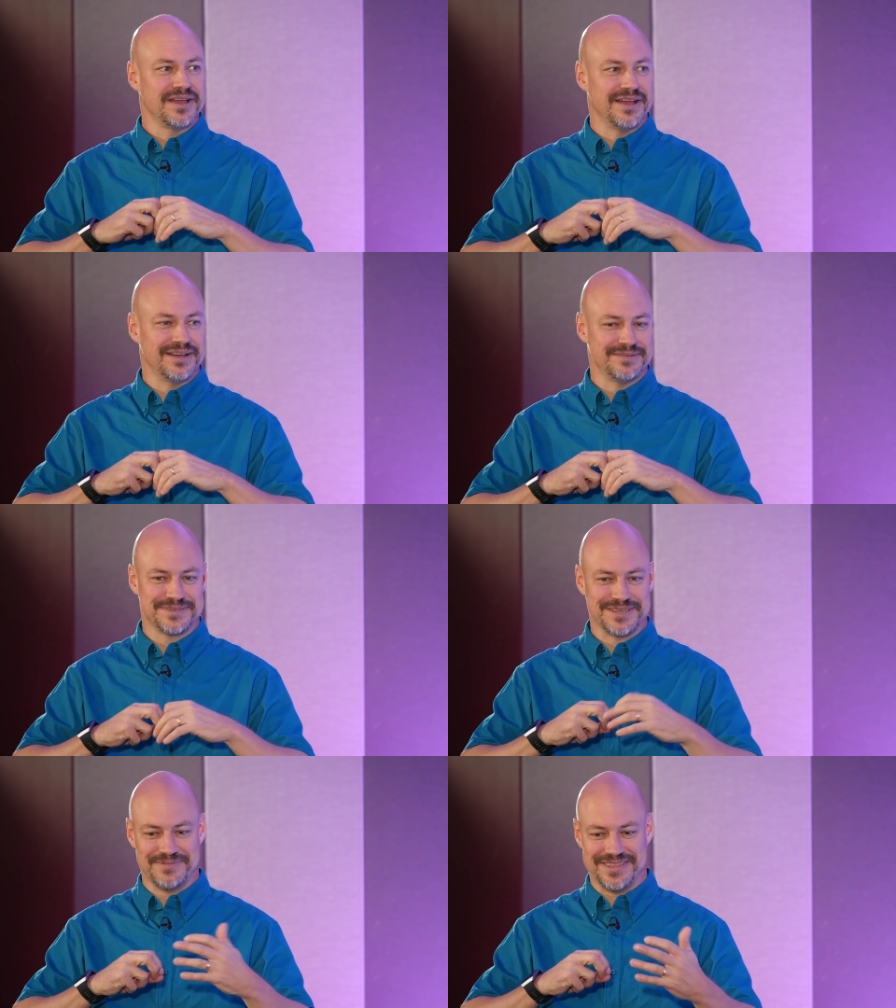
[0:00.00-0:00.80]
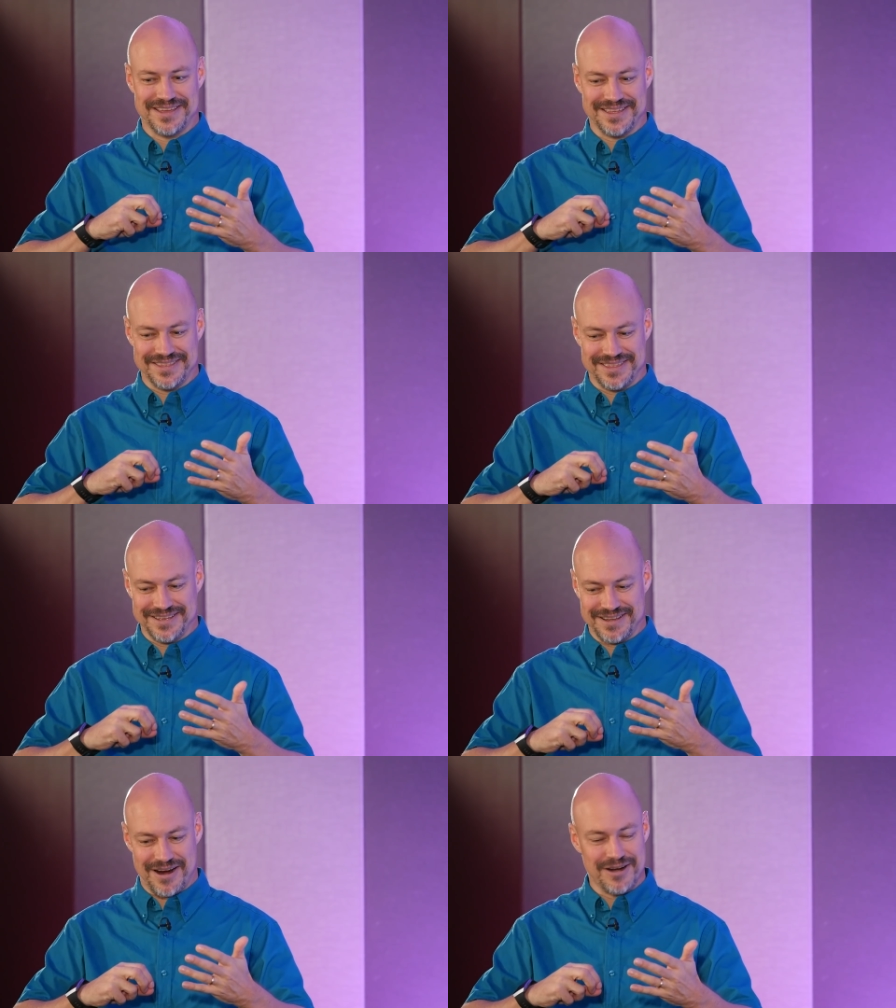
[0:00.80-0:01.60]
Some of
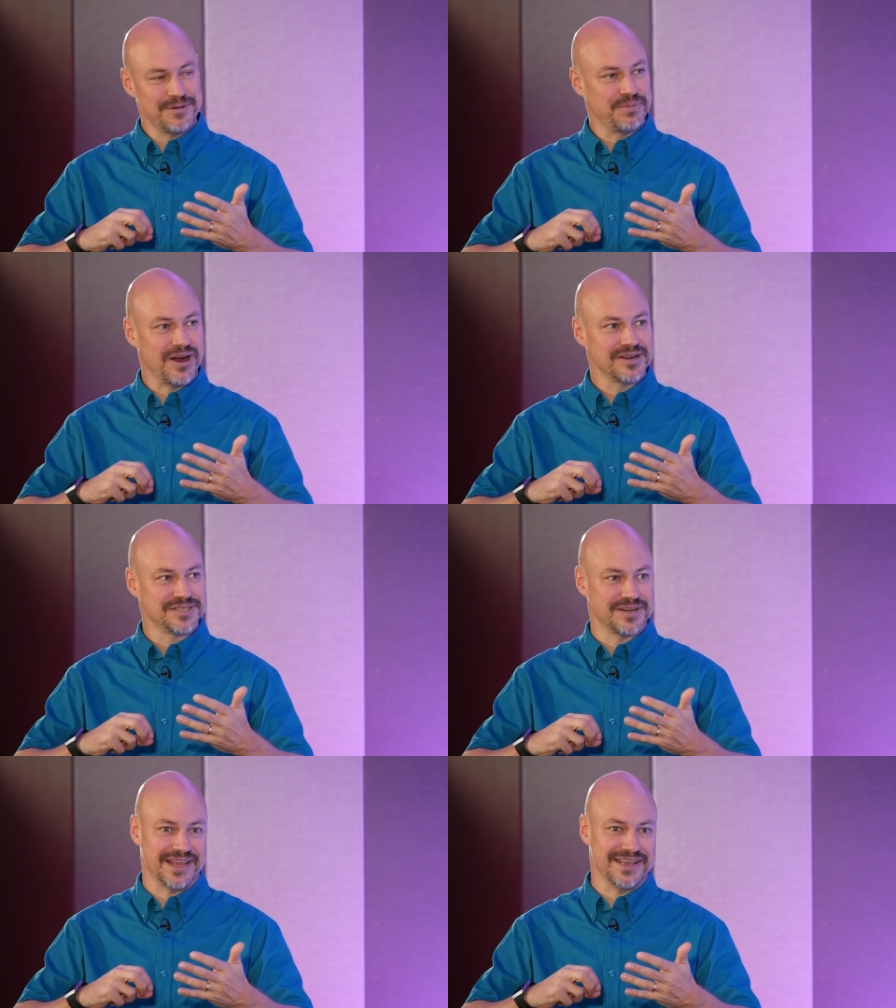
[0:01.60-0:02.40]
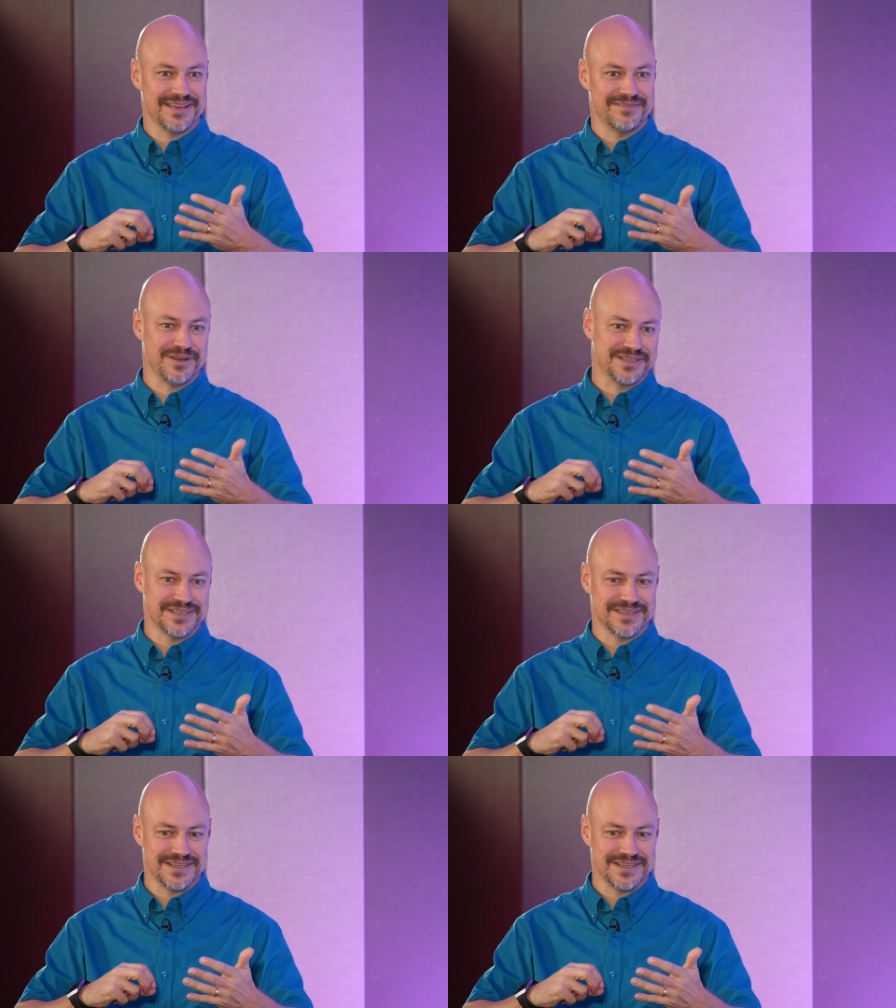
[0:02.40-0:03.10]
the harder parts are like, well,